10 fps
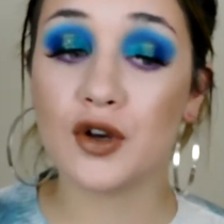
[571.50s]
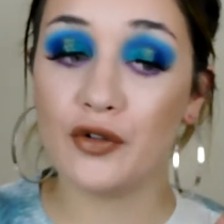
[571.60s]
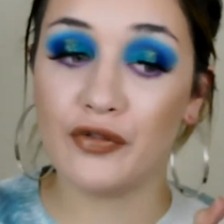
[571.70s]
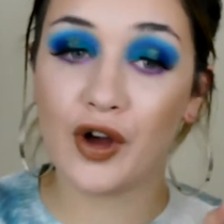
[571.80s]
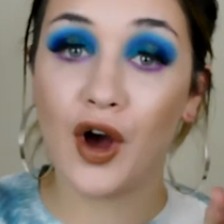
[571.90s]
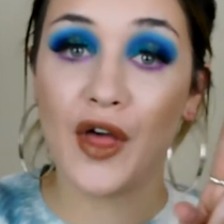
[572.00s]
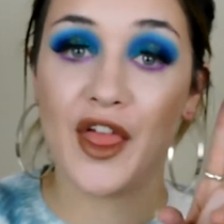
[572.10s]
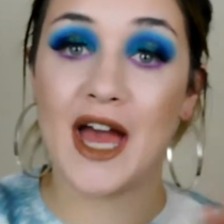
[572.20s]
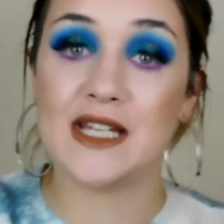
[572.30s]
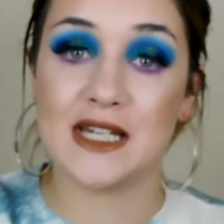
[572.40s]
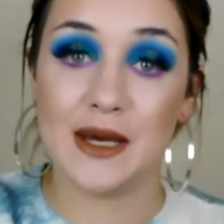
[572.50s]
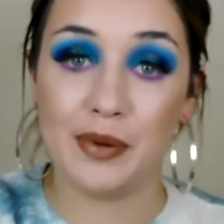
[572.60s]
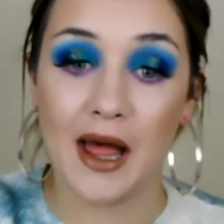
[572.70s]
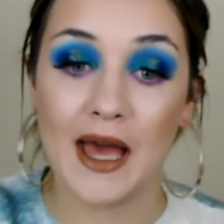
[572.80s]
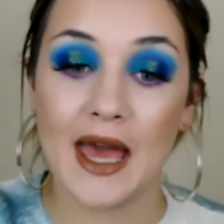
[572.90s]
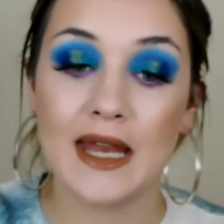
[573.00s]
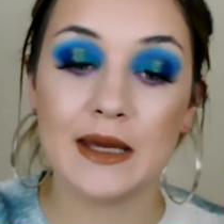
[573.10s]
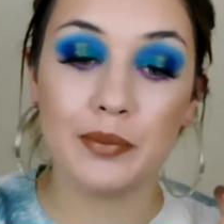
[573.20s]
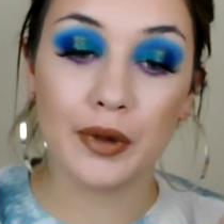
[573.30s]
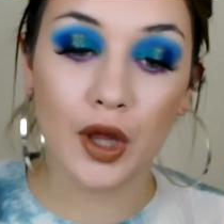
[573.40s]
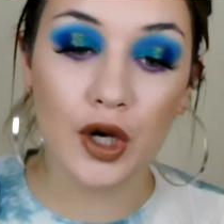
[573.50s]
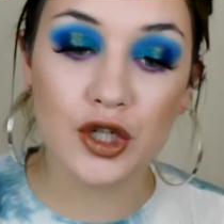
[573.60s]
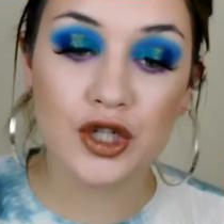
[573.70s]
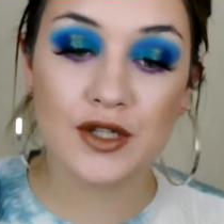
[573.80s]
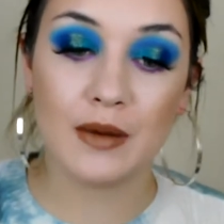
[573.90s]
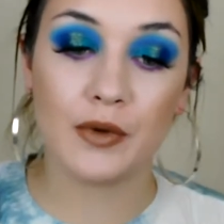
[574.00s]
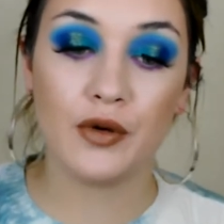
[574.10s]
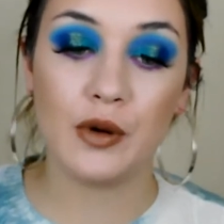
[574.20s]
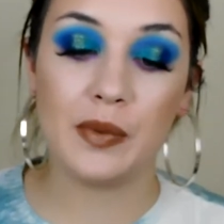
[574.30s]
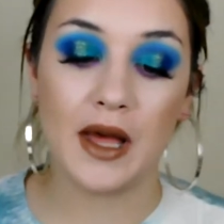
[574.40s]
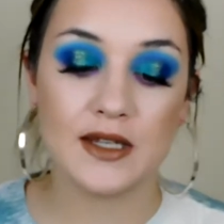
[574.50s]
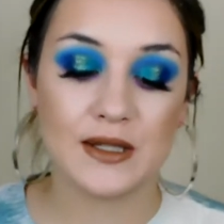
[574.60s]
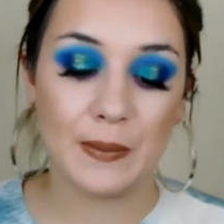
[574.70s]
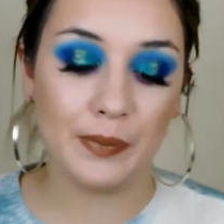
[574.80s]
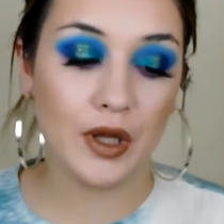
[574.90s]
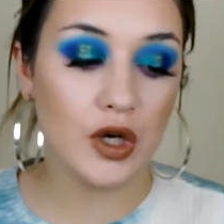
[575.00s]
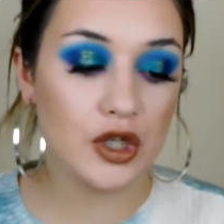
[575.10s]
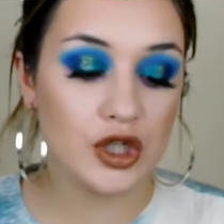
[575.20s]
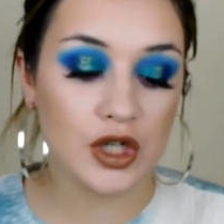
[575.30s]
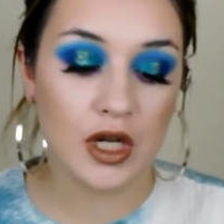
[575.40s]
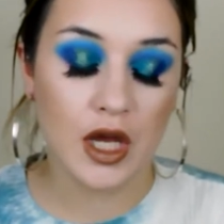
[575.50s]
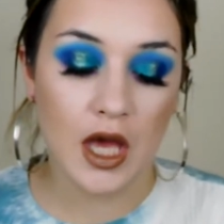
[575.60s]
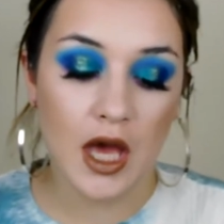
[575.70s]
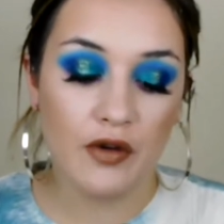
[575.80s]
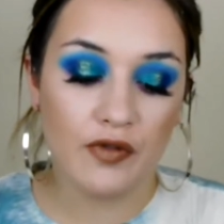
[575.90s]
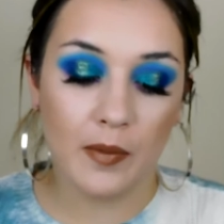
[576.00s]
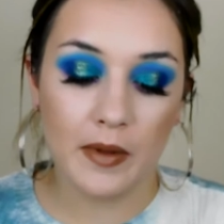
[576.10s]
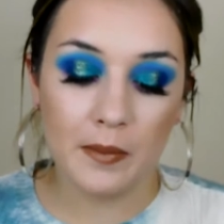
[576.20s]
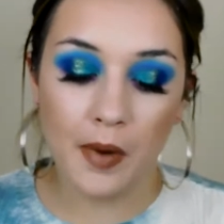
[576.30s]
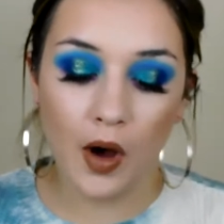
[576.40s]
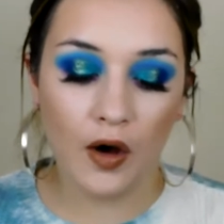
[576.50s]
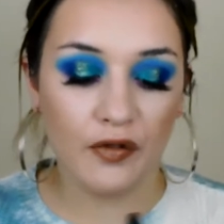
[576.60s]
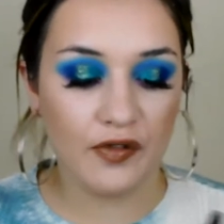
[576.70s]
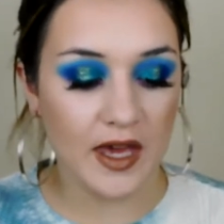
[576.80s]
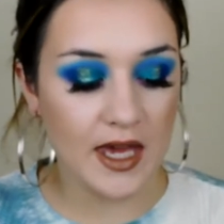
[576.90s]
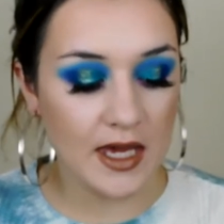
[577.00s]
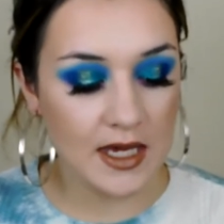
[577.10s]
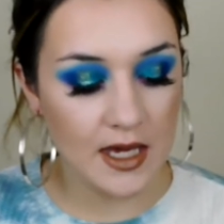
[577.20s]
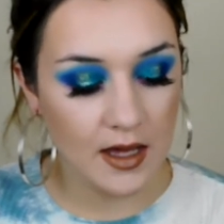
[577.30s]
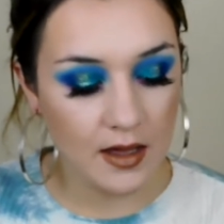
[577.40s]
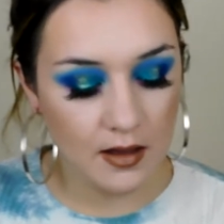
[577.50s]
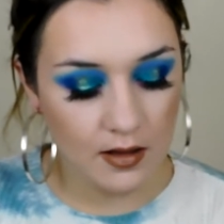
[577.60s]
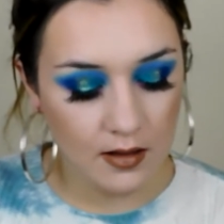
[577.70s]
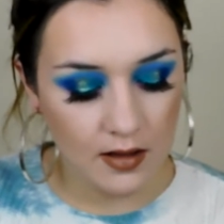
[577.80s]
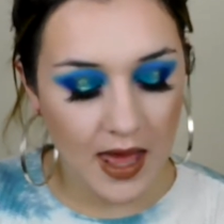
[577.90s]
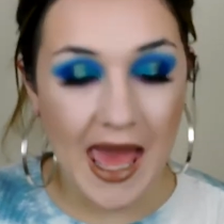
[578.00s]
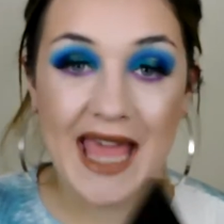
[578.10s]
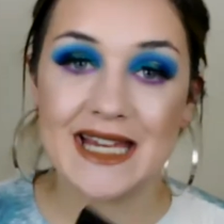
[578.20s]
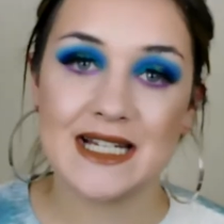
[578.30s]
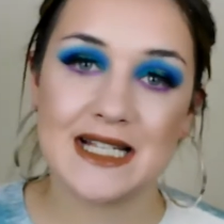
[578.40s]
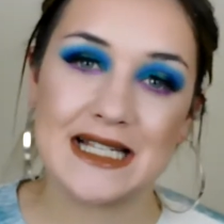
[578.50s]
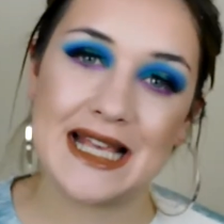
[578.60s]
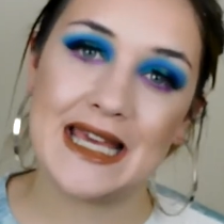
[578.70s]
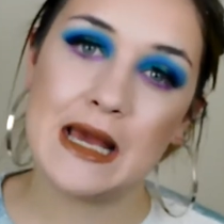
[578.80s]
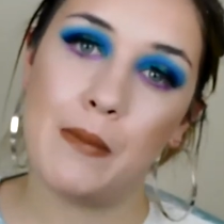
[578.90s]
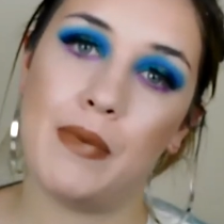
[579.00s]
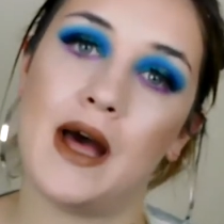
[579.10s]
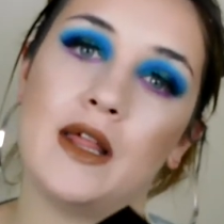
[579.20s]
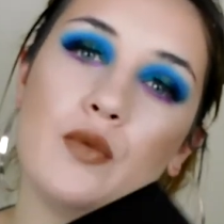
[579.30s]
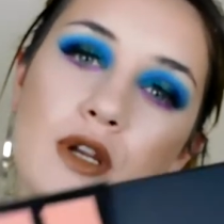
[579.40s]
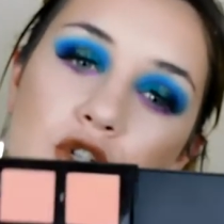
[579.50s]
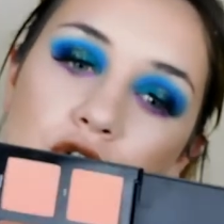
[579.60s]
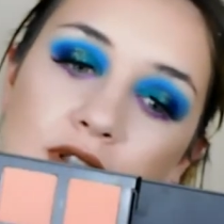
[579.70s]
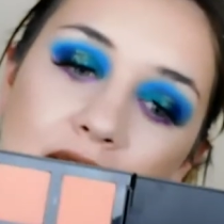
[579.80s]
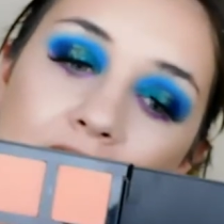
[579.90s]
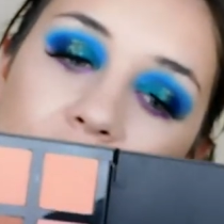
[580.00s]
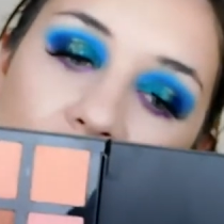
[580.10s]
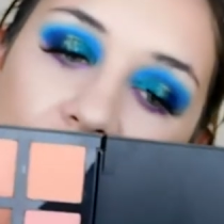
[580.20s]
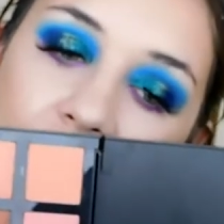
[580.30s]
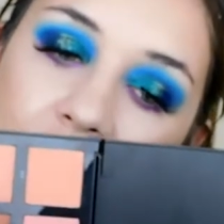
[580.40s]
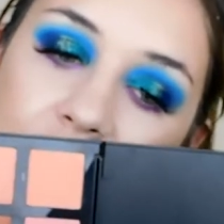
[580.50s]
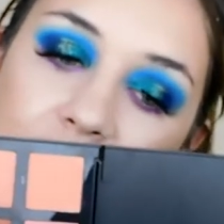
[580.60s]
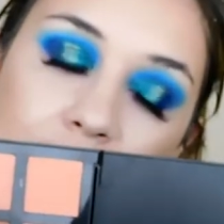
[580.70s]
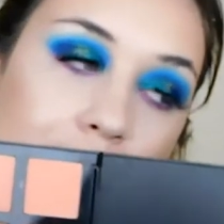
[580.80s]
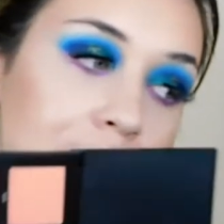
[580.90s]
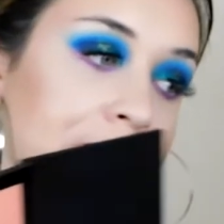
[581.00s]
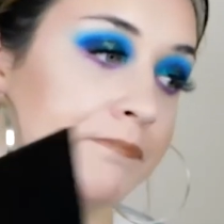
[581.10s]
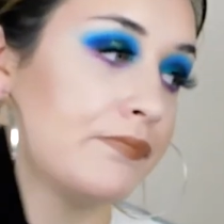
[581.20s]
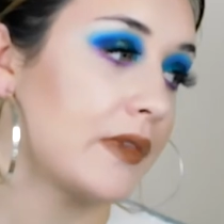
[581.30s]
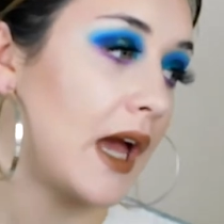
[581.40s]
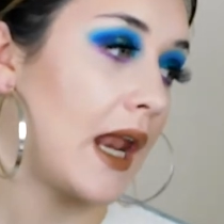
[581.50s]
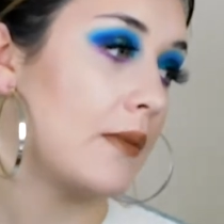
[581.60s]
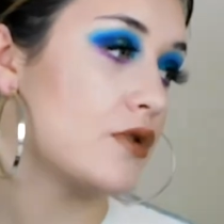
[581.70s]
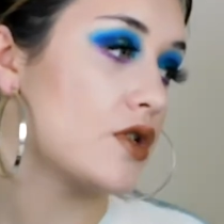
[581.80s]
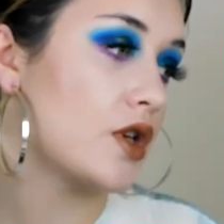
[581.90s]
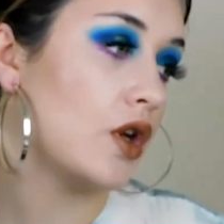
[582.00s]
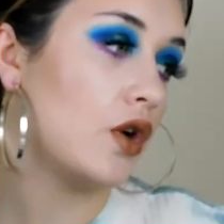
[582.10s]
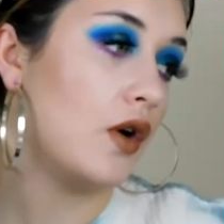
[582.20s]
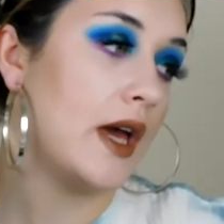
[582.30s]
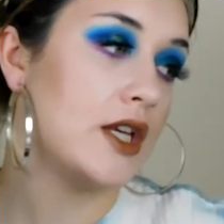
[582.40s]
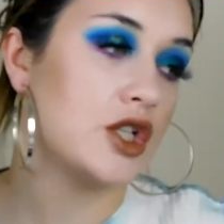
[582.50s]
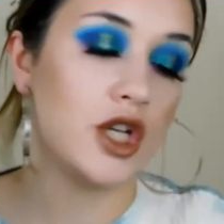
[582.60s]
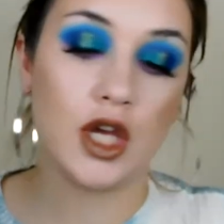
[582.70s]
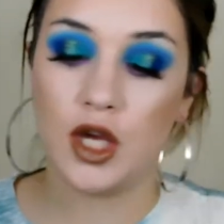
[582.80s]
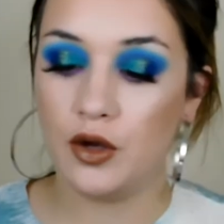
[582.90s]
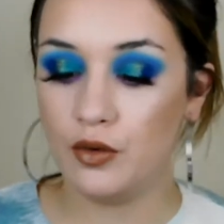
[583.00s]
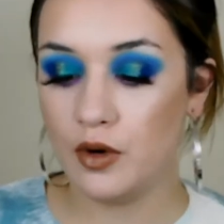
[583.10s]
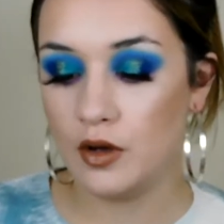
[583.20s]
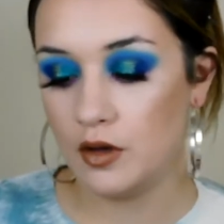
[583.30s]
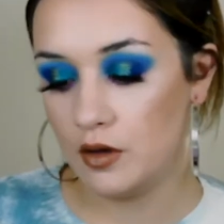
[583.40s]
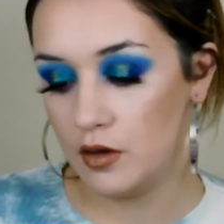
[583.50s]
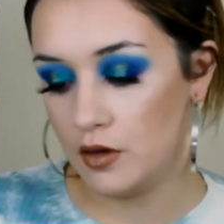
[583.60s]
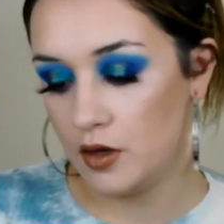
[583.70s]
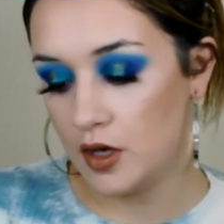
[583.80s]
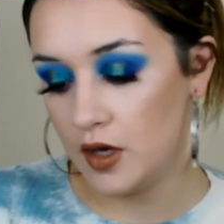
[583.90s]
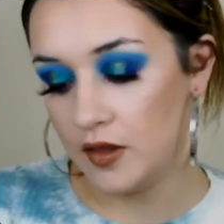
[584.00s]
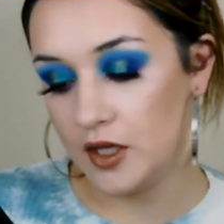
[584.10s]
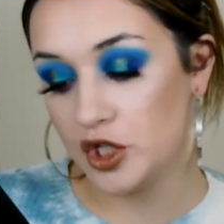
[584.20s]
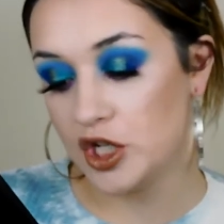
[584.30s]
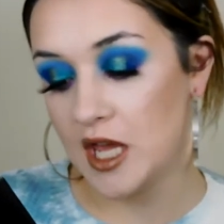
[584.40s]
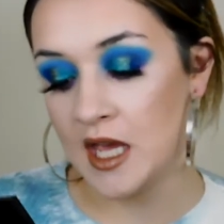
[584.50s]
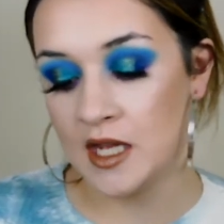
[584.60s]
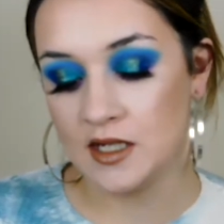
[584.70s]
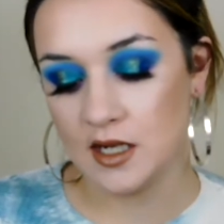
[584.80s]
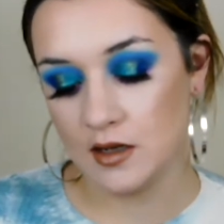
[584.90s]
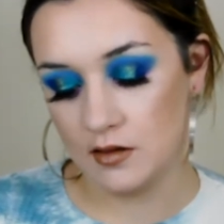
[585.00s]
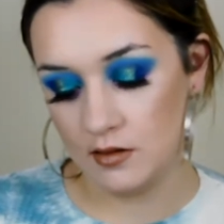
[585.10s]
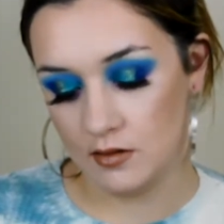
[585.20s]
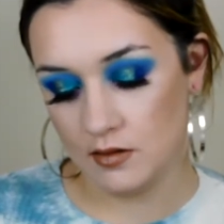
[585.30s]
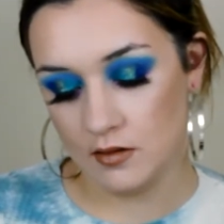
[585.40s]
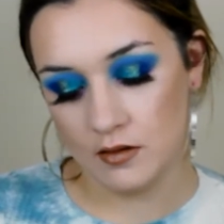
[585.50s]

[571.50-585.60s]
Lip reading: And I also forgot that I didn't apply any blush, so I'm going to apply some blush from the Morphe 8C palette, which looks like this. And I'm just going to go into the shade